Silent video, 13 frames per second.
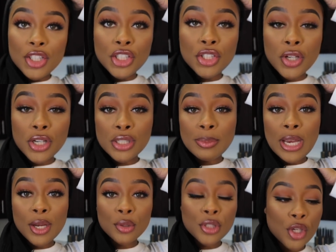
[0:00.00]
that just stressed me
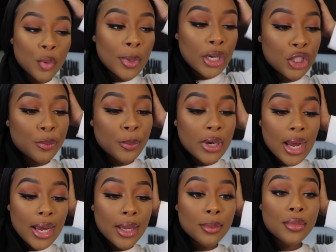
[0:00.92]
out so much but
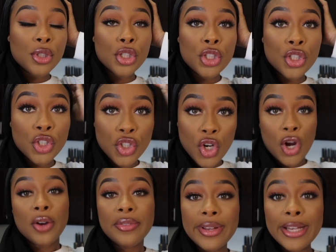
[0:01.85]
i am
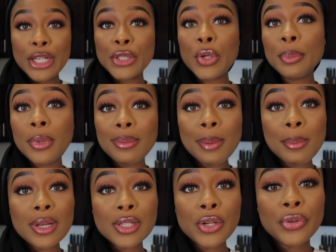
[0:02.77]
starving so i'm gonna make
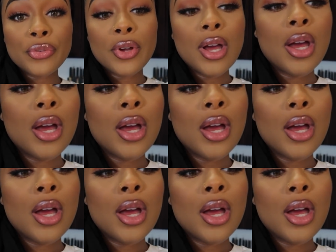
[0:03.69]
myself